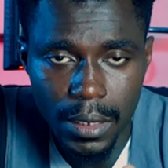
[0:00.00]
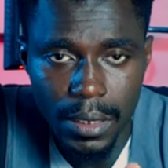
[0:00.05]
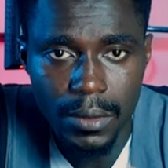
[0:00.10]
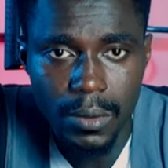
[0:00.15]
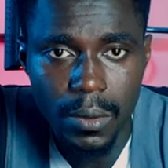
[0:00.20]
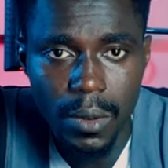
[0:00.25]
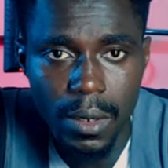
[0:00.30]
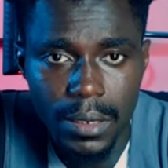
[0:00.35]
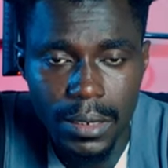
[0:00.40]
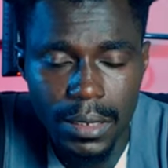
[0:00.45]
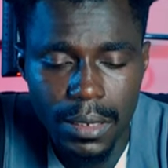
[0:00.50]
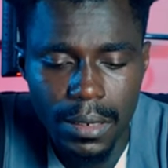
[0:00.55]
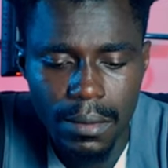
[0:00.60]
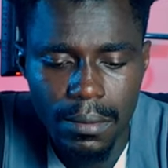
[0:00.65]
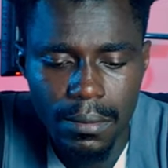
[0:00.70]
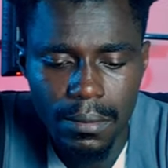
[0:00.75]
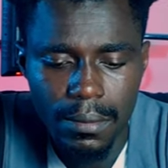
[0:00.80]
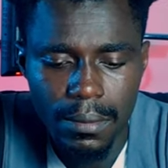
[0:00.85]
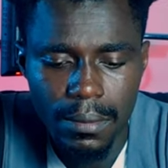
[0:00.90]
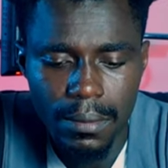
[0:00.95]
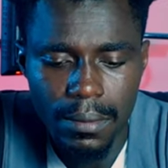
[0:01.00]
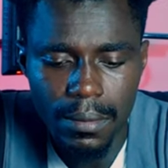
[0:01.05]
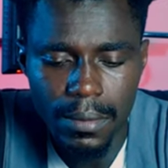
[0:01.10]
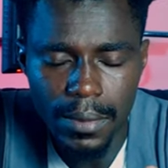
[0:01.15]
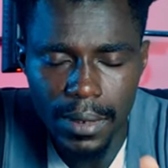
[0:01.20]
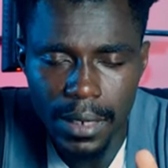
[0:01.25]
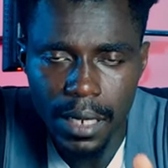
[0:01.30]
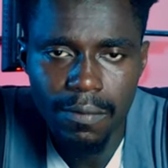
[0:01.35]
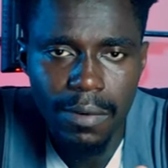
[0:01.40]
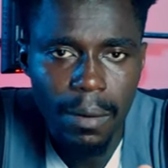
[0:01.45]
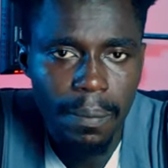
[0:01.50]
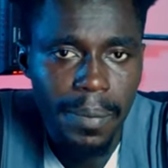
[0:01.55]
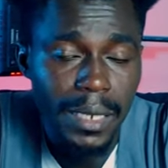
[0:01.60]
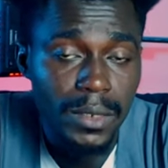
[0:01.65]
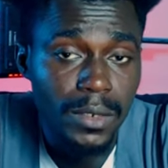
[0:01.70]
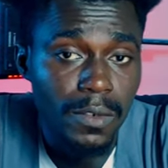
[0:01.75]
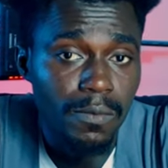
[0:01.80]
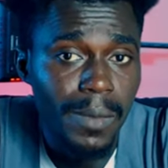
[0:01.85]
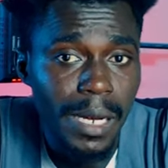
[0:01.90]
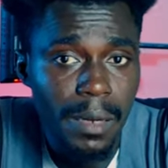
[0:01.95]
It was never
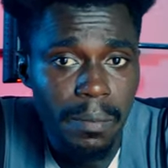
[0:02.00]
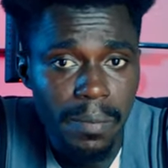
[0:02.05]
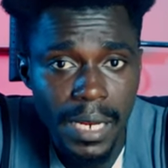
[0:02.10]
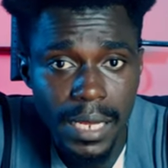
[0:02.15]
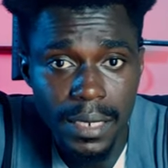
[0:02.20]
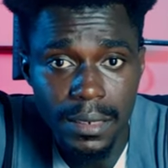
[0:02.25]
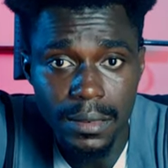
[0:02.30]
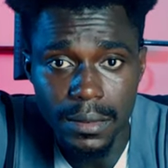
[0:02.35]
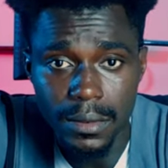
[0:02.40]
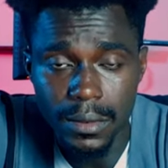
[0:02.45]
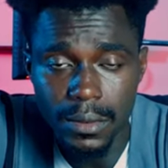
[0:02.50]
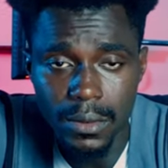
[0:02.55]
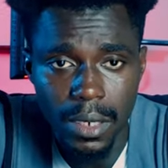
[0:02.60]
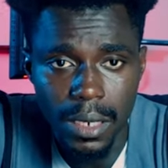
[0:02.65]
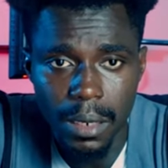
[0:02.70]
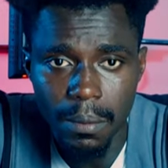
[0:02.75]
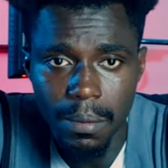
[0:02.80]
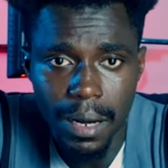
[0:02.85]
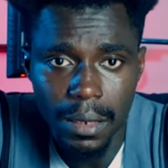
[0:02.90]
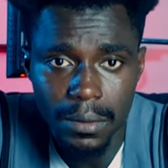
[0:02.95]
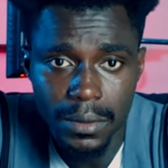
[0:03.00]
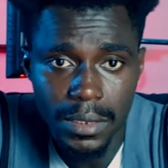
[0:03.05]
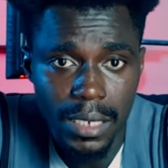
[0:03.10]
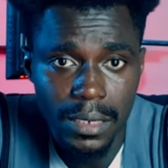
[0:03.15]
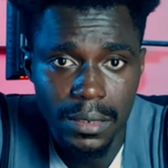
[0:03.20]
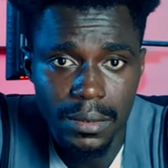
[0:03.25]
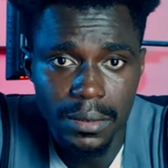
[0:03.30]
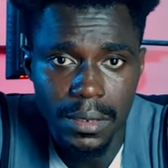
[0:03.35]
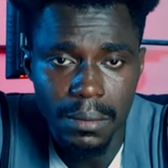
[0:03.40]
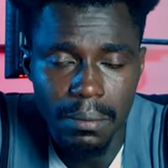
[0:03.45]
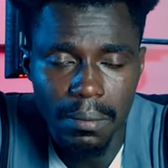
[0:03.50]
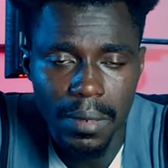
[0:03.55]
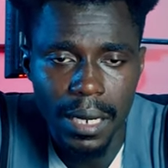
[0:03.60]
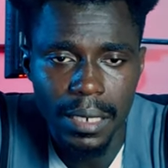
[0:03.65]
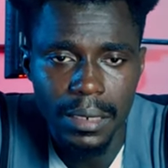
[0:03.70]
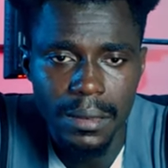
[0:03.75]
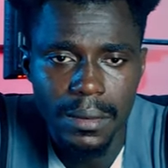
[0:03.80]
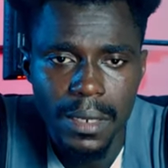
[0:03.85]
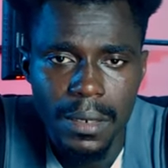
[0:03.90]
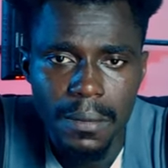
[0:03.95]
part of my plans to talk about texturing,
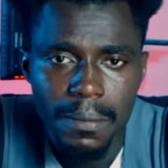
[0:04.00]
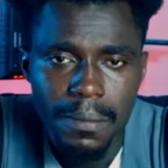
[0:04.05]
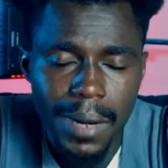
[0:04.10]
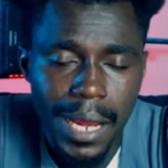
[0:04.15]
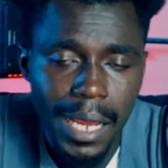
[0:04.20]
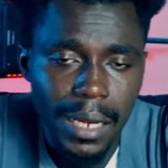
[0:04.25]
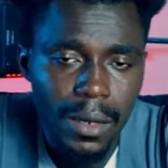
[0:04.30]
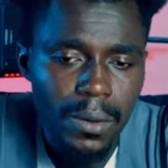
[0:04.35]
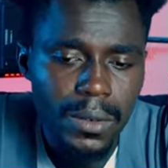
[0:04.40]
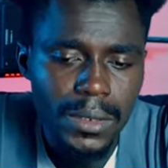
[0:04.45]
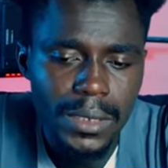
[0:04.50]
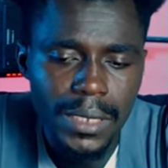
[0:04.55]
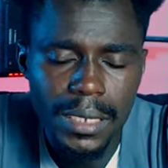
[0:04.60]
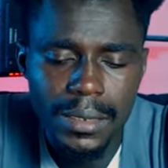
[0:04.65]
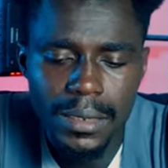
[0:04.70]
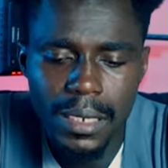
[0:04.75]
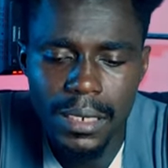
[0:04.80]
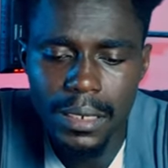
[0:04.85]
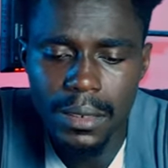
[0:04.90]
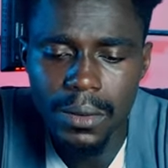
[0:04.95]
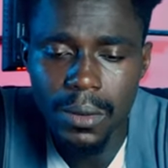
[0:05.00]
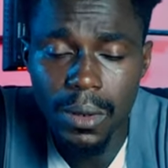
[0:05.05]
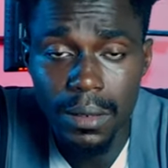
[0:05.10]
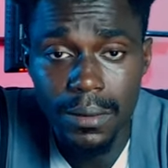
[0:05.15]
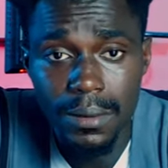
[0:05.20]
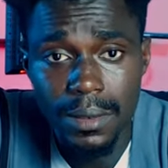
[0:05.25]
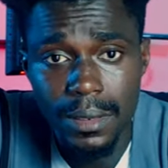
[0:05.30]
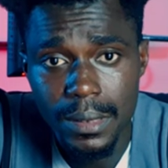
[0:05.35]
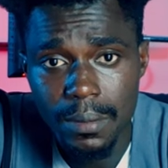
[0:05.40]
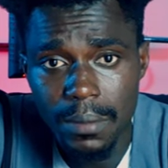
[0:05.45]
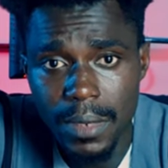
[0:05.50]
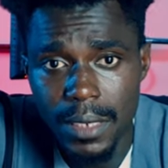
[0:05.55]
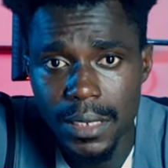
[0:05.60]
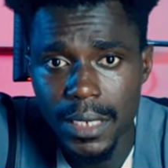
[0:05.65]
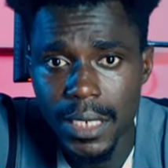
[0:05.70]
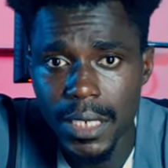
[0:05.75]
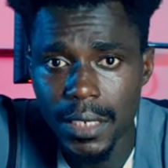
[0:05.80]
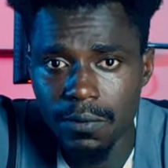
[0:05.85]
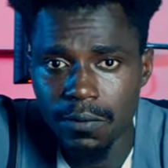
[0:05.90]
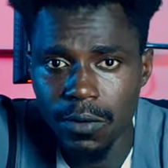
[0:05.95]
but I constantly got this
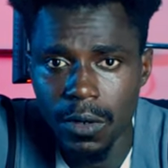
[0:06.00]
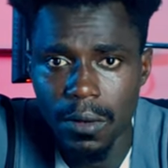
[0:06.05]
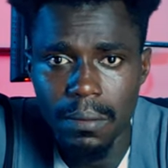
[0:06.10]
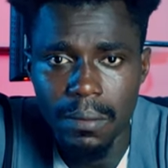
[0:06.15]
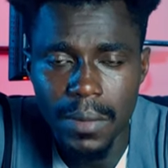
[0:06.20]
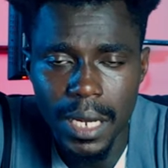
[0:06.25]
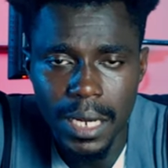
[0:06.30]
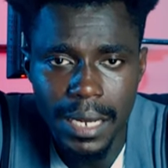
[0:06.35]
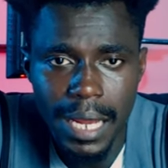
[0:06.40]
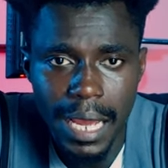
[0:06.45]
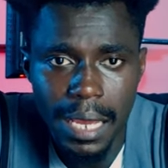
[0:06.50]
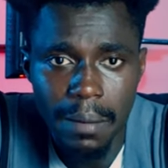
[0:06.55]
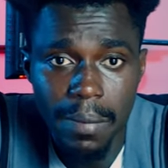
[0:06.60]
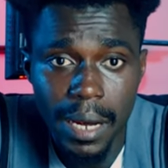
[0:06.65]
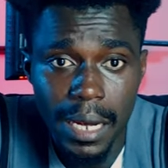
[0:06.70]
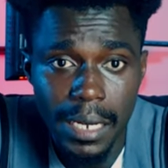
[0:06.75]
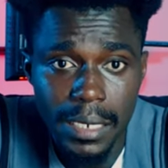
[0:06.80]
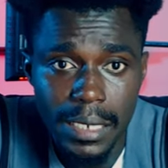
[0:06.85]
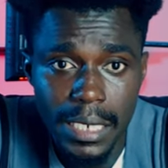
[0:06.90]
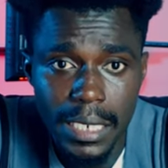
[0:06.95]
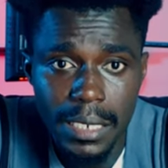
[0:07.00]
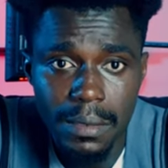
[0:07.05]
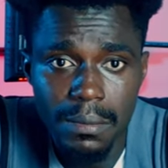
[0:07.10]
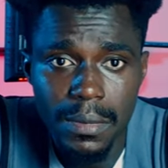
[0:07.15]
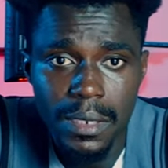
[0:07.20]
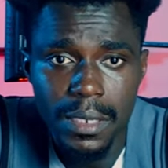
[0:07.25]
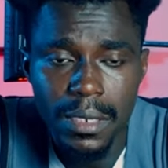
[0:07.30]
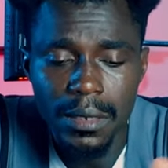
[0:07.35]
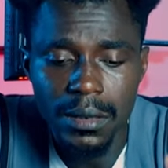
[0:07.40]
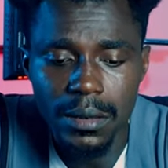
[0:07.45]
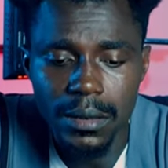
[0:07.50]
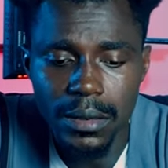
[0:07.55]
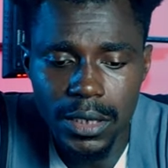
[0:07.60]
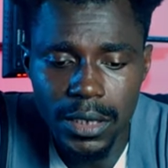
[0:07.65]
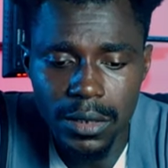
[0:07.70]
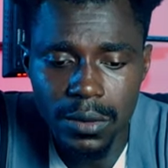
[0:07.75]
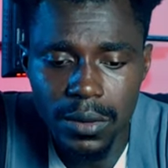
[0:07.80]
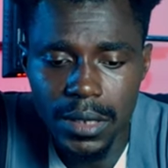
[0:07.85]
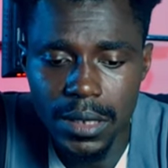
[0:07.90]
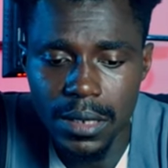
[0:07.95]
message from a guy by name
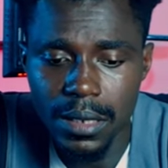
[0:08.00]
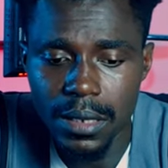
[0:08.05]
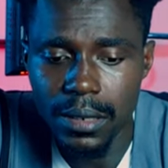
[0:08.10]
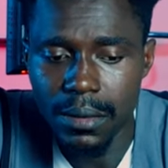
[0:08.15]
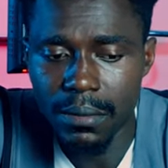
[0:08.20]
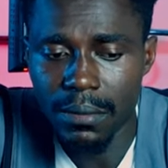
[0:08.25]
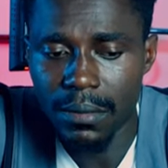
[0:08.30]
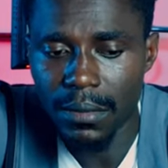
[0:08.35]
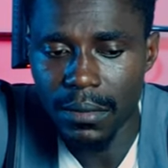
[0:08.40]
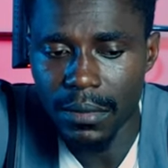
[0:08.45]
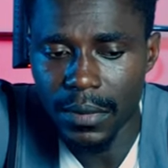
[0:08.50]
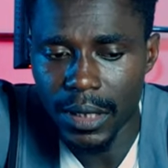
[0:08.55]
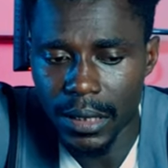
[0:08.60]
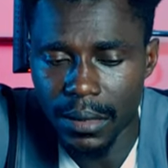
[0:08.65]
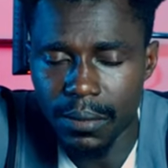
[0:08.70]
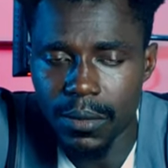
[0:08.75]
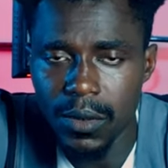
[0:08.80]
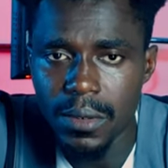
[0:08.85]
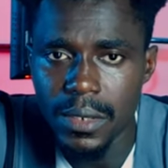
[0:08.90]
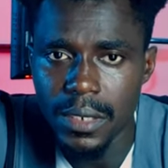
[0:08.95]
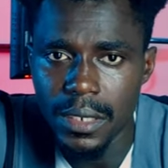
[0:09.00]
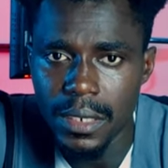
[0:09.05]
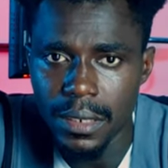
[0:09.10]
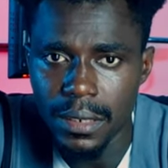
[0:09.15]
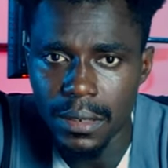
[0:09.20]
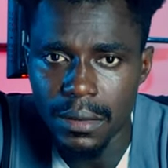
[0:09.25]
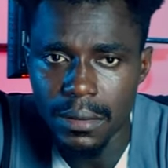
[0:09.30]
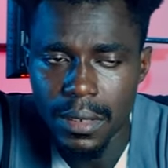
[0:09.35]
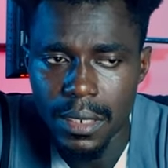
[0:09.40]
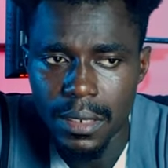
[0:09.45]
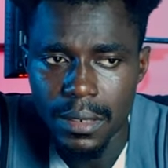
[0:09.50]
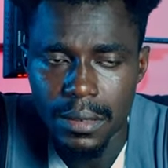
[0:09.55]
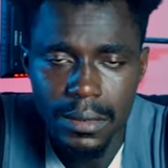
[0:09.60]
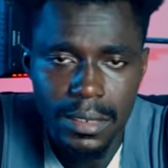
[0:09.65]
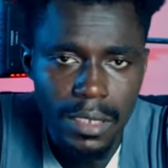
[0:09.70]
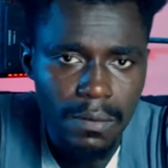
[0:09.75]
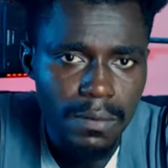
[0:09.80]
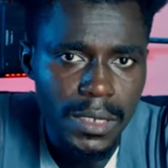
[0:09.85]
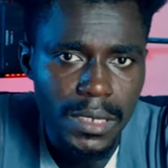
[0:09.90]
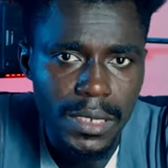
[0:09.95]
Juicy Smooye,
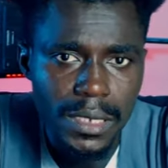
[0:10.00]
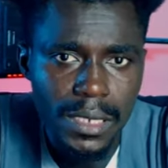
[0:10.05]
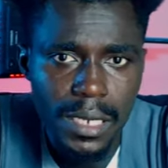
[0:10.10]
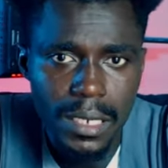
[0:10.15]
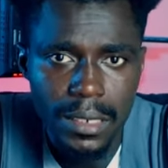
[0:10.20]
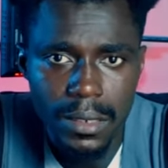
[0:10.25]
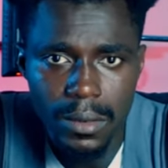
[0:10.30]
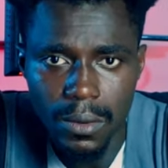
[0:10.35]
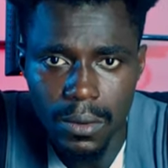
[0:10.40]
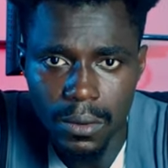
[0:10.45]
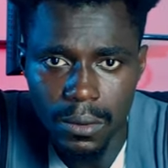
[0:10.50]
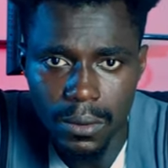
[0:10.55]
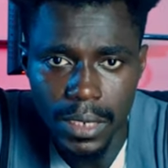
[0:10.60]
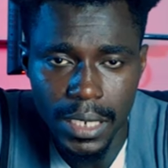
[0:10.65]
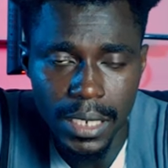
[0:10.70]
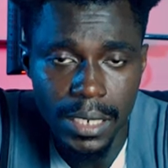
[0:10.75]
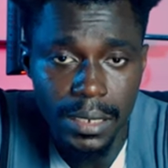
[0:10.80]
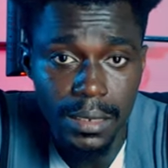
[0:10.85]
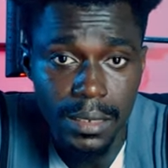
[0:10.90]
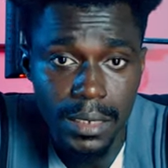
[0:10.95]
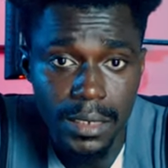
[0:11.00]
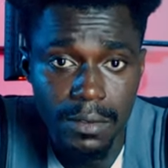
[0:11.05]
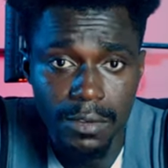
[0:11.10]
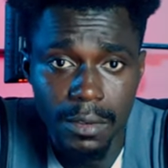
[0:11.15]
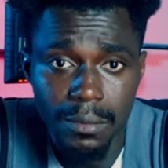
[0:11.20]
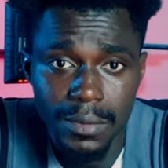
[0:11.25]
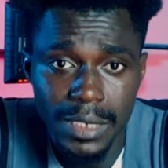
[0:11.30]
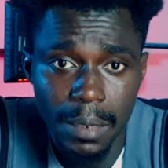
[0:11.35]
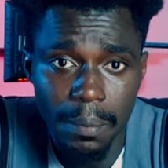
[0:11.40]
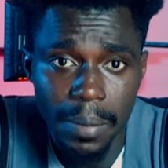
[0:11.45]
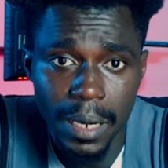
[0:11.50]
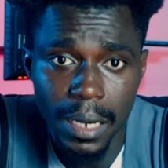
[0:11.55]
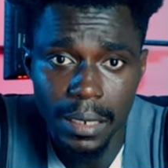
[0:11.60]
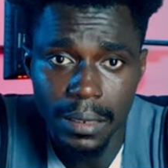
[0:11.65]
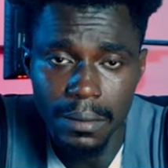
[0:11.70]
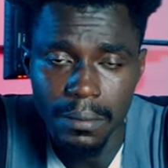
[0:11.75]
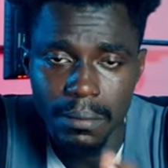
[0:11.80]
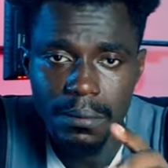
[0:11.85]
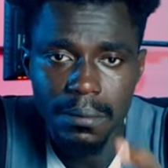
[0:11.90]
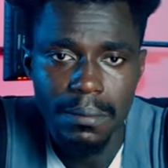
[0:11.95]
seventeen years old, and he's from
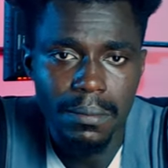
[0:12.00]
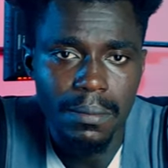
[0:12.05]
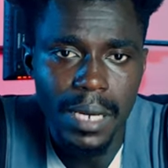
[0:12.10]
Japan.